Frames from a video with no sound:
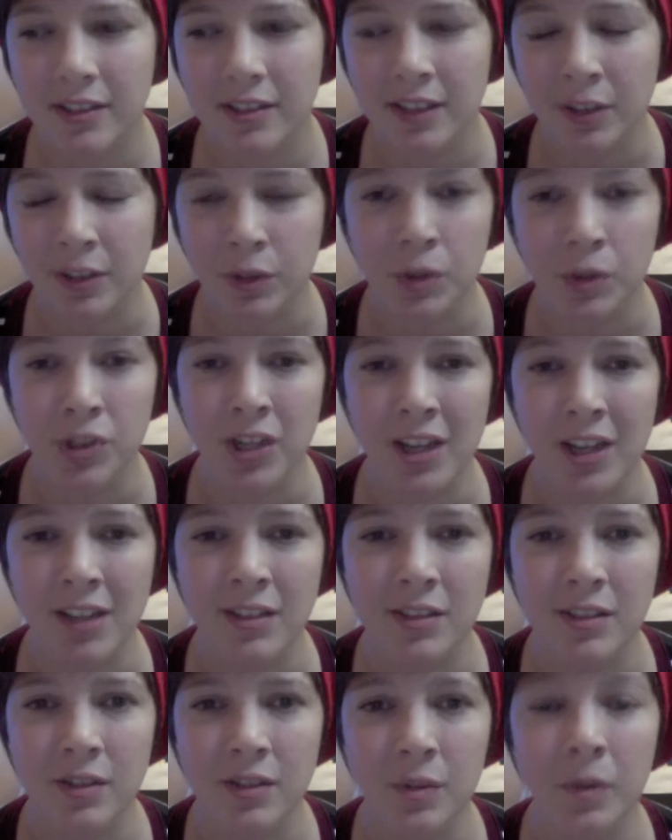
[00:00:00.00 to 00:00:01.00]

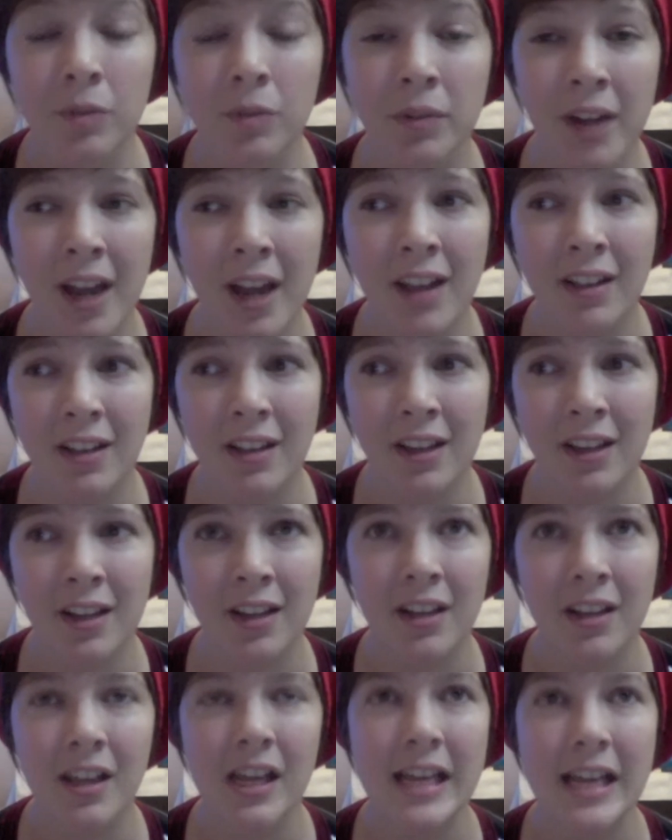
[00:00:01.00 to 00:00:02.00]
illusionist, when in
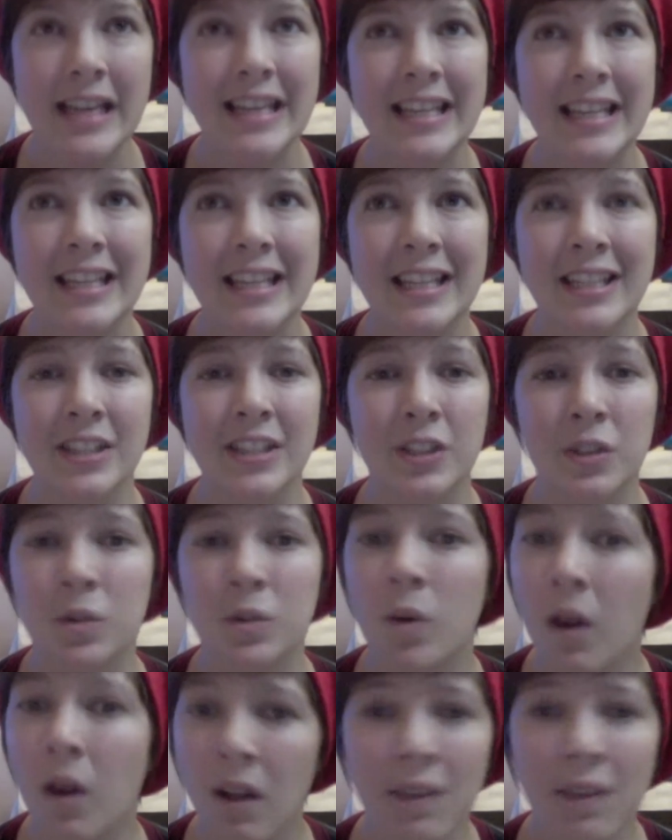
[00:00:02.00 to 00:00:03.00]
reality he can
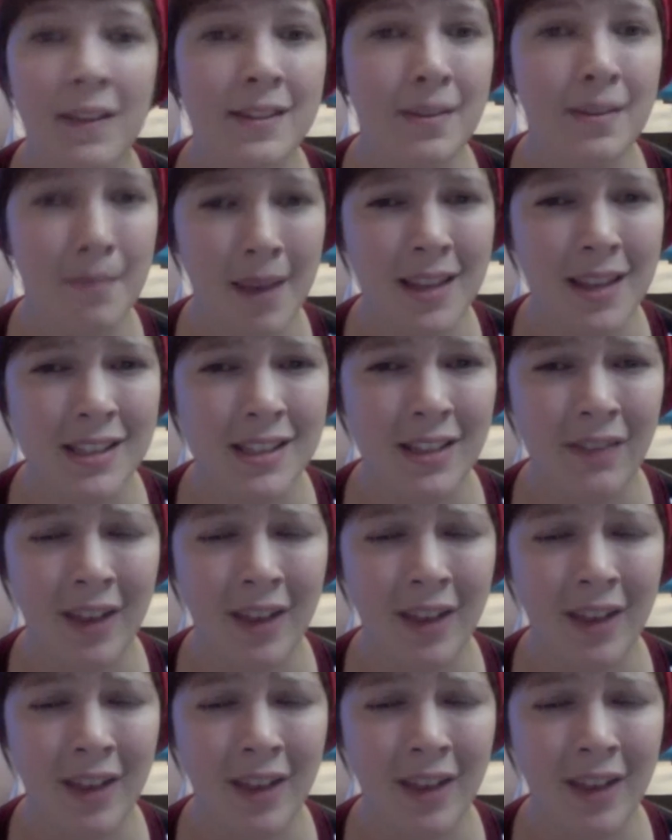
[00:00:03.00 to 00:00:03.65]
do all these amazing,